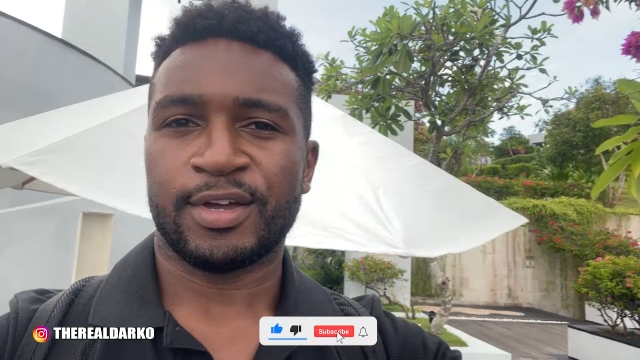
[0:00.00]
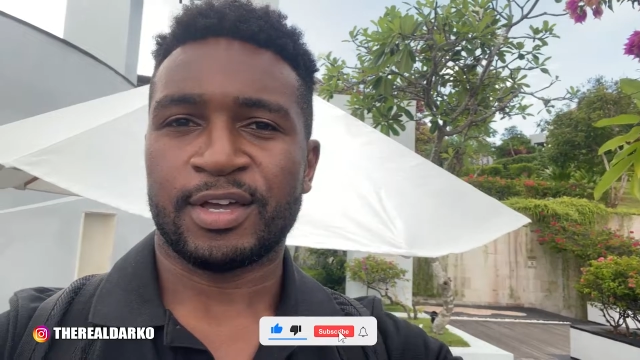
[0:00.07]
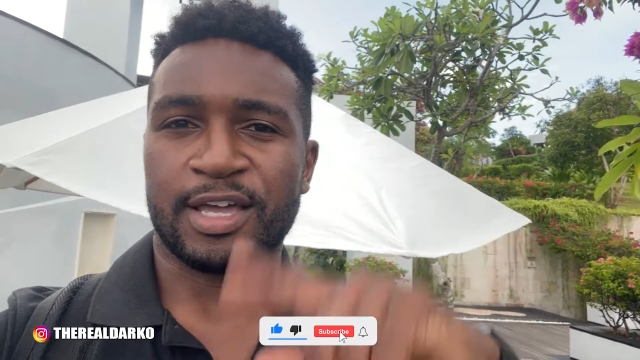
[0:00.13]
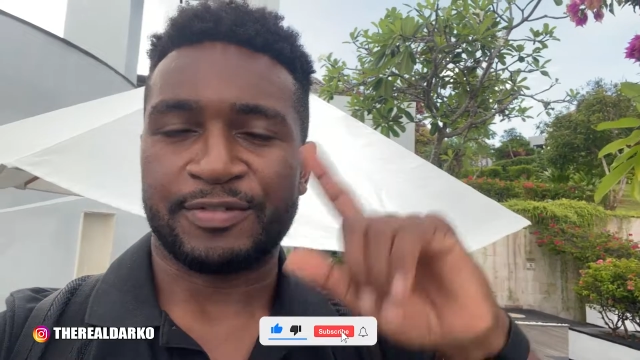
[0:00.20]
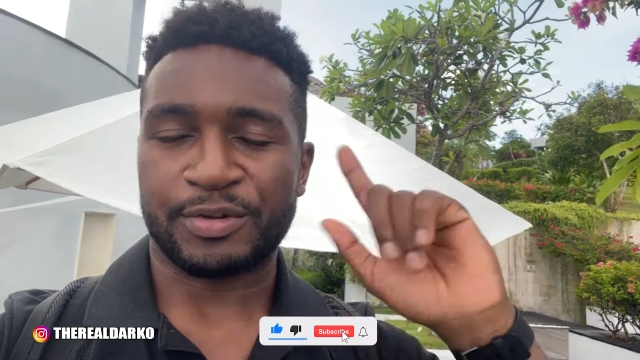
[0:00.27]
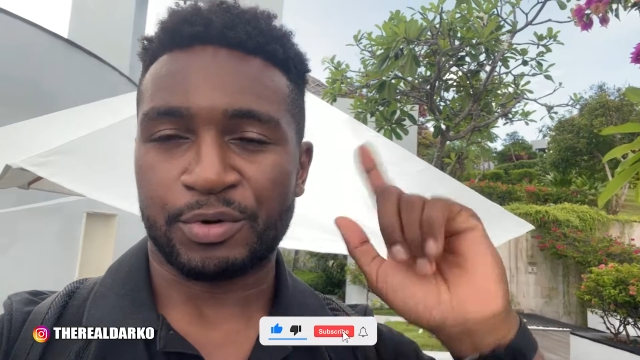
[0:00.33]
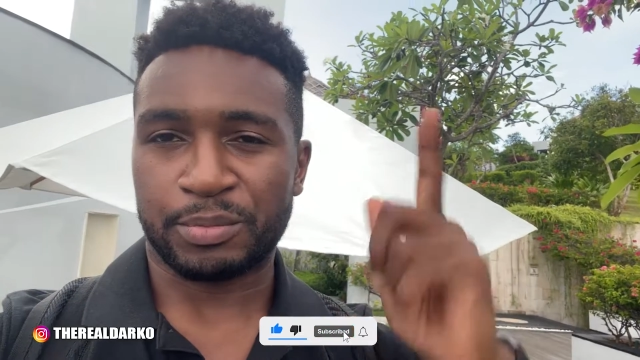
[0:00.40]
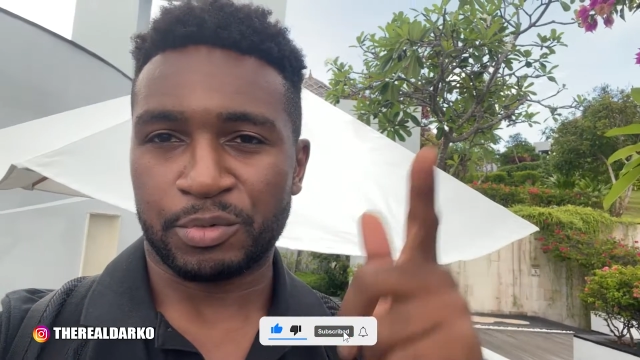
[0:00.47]

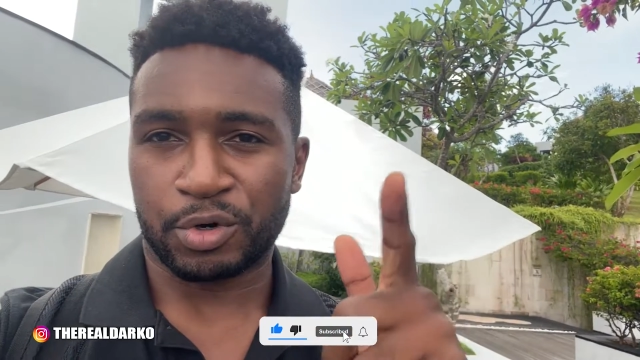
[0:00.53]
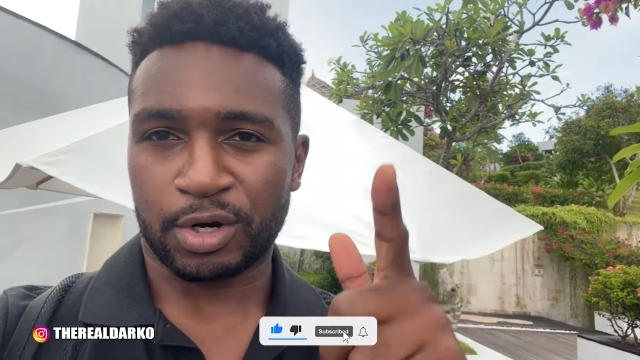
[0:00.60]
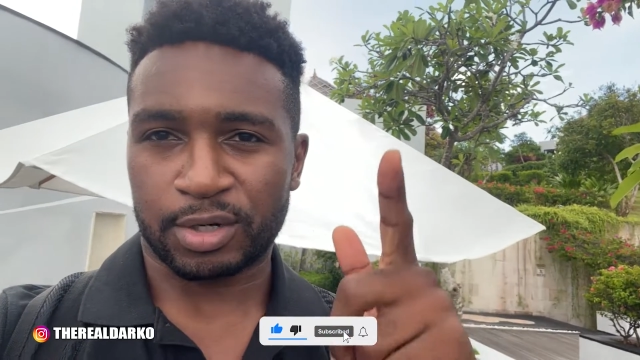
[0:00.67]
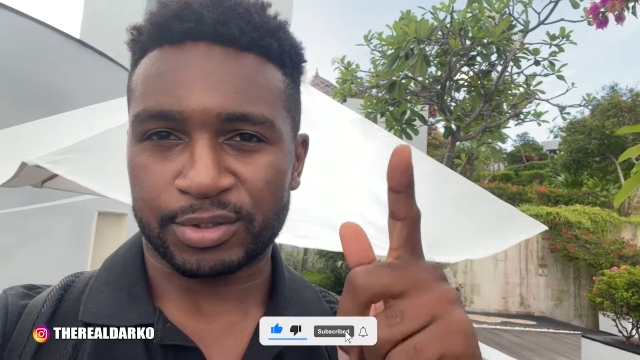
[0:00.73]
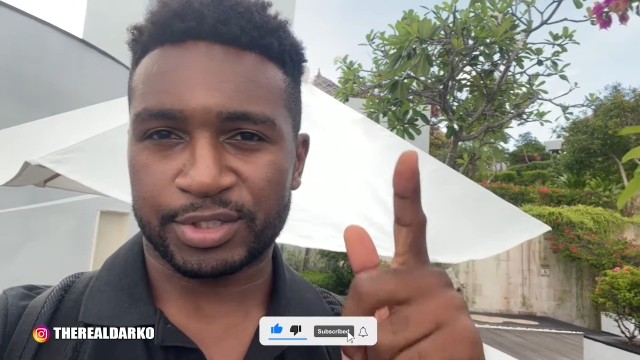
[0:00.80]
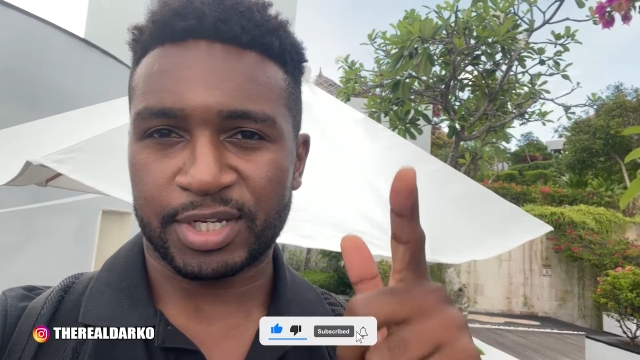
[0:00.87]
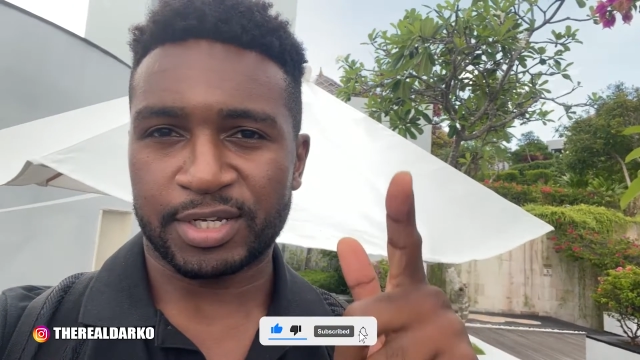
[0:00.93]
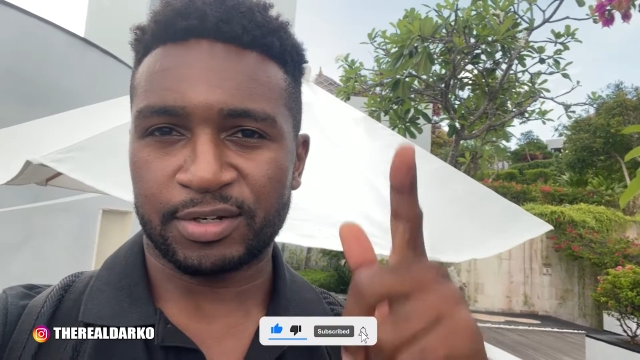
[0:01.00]
If you want more
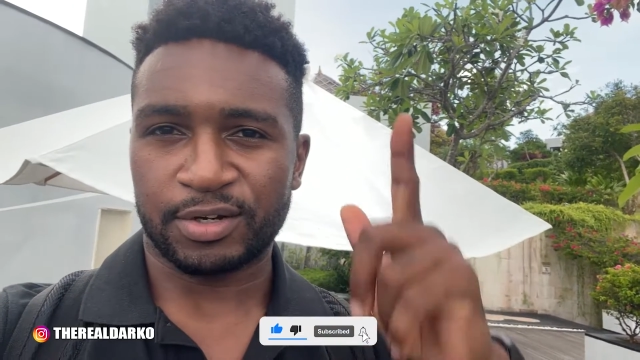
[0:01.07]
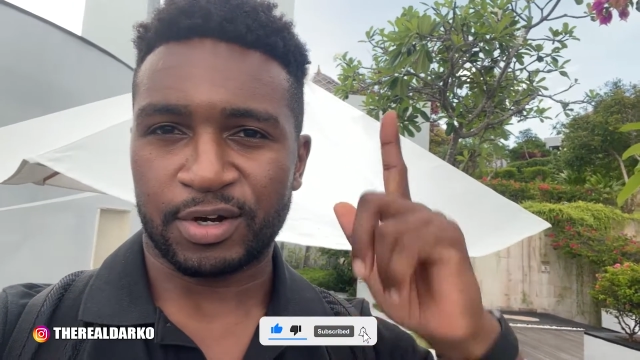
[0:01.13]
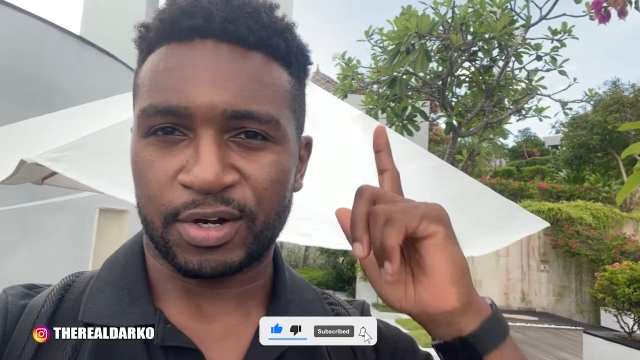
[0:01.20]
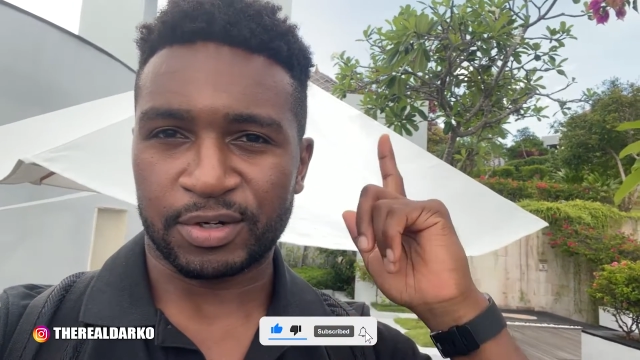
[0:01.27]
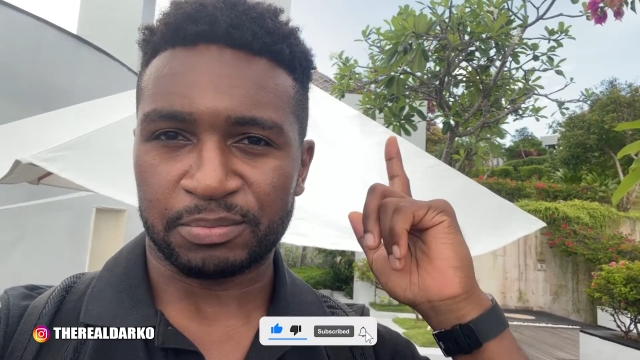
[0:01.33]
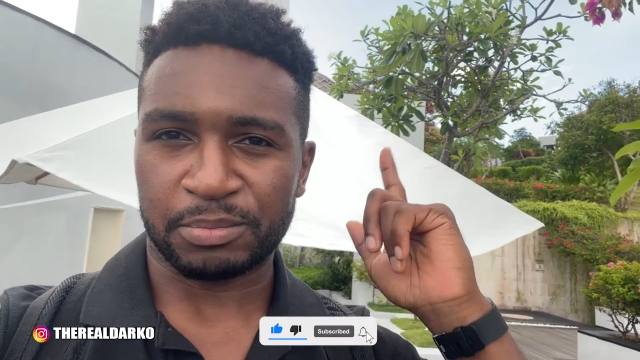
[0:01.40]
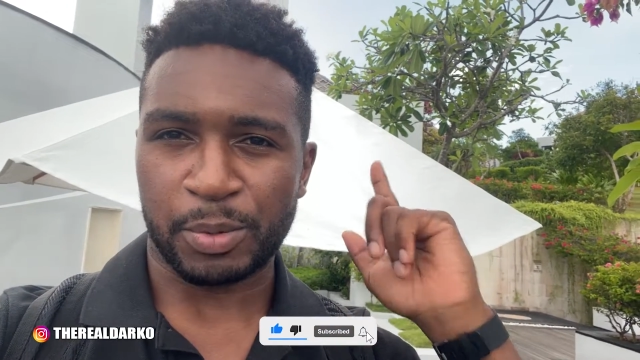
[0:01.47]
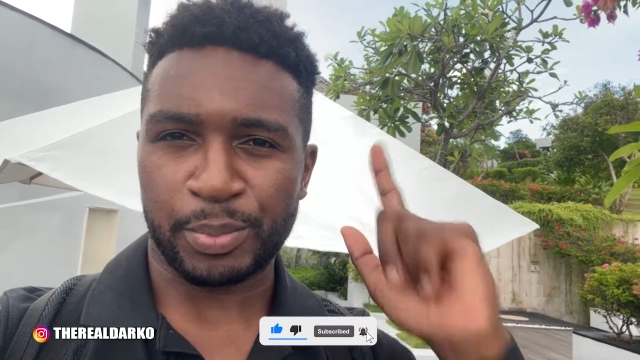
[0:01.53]
content
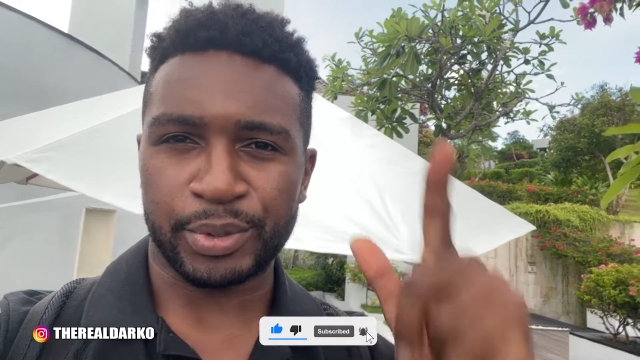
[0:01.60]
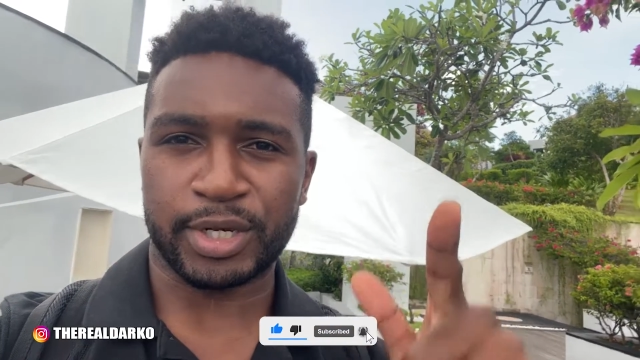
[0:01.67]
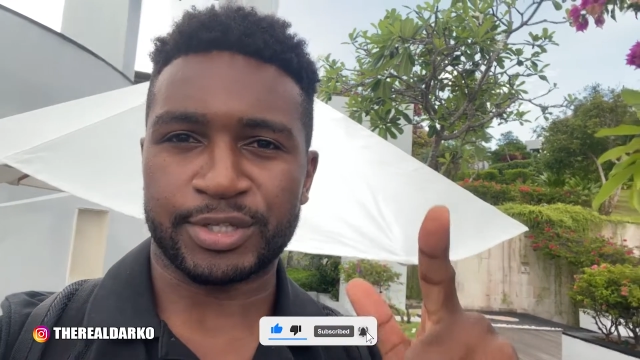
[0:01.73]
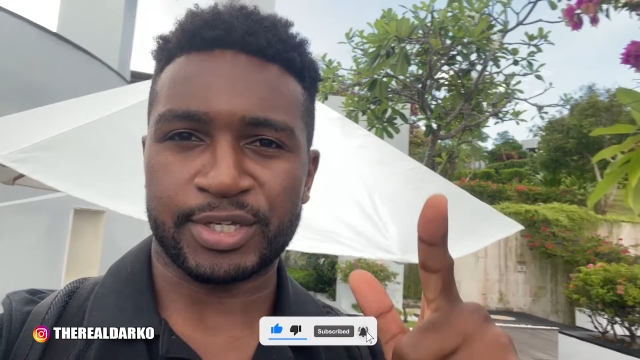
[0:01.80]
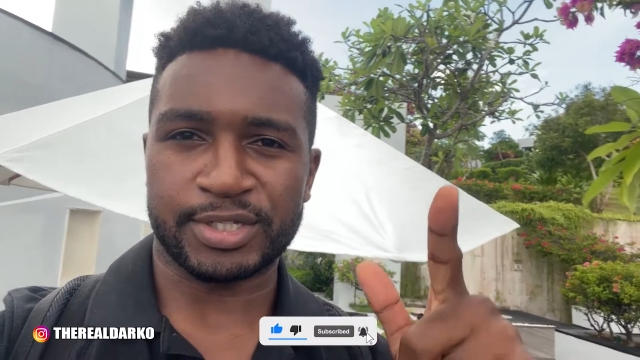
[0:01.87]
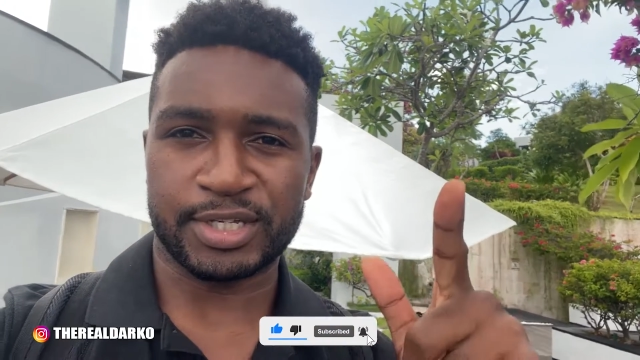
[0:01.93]
on mobility